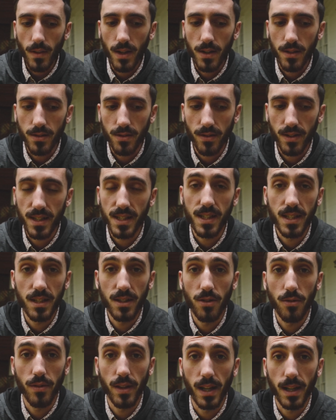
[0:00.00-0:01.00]
So this is a
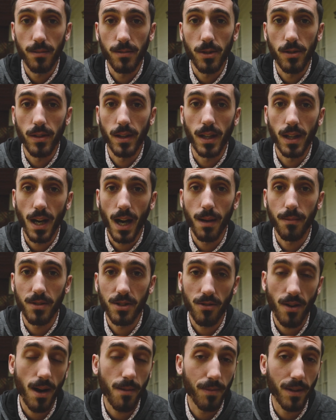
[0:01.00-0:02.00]
new thing I'm doing. I'm
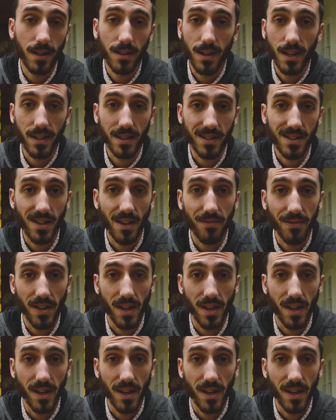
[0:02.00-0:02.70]
scrapping a lot of stuff